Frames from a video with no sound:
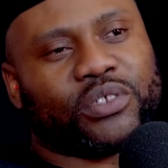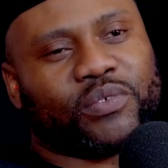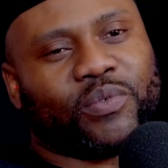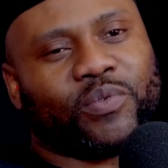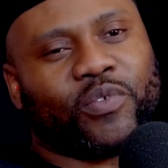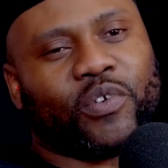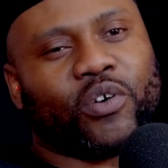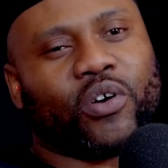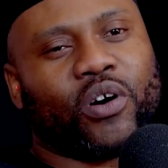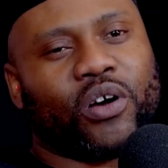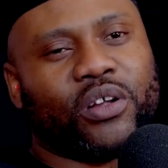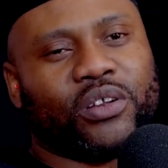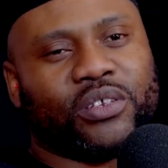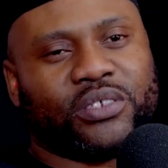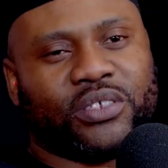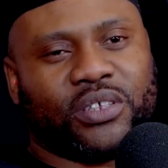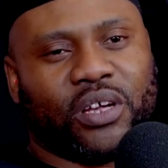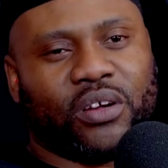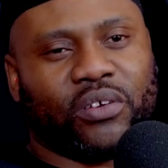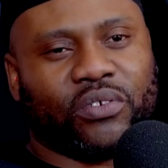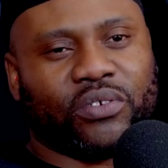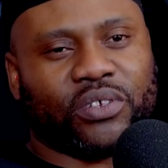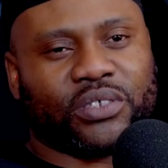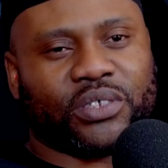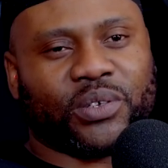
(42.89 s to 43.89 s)
It's a forgotten
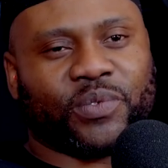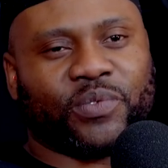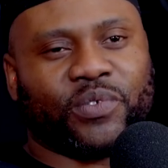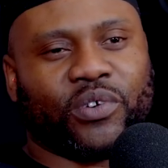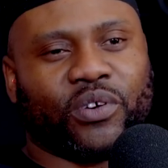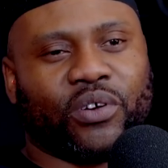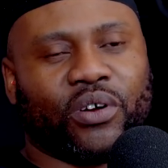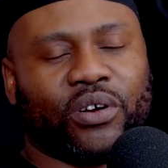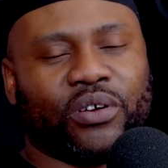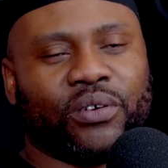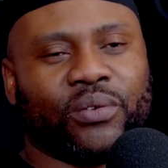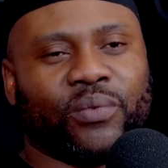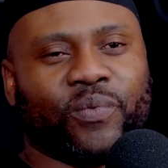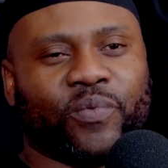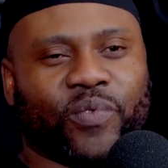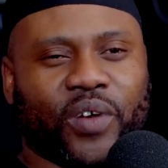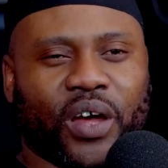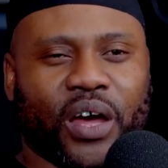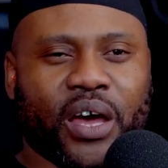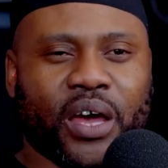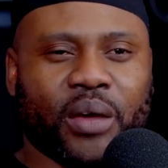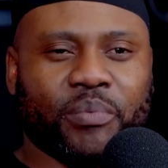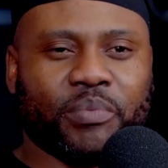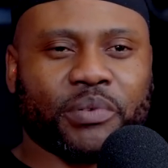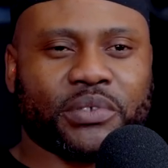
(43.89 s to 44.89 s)
sound, it's a forgotten
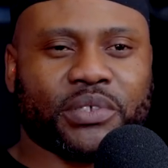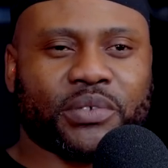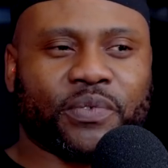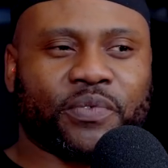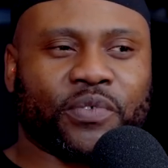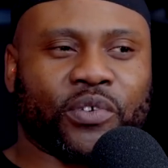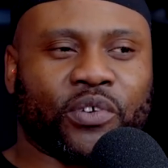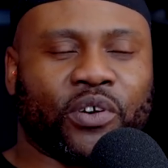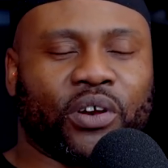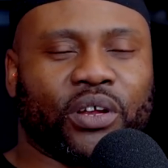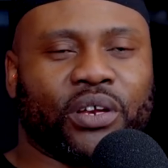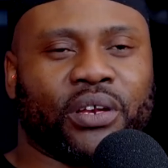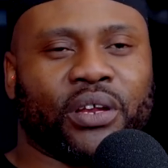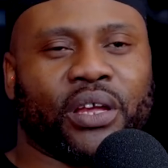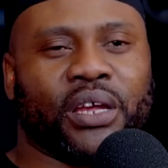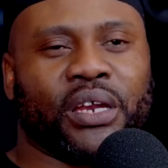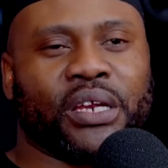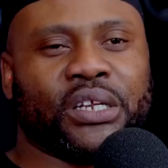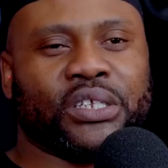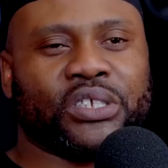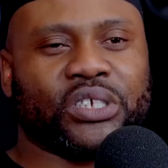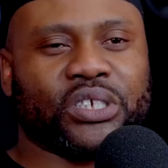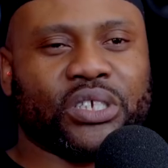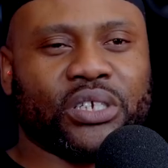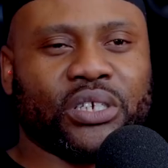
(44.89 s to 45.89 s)
vibe, it's a forgotten
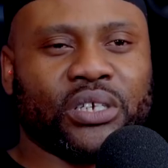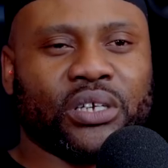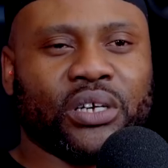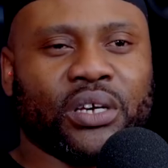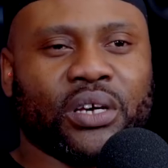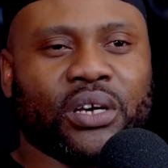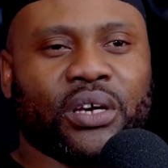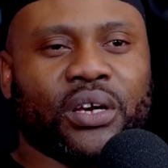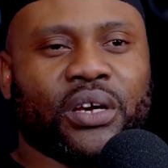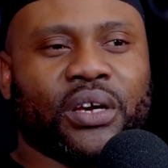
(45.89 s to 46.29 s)
energy.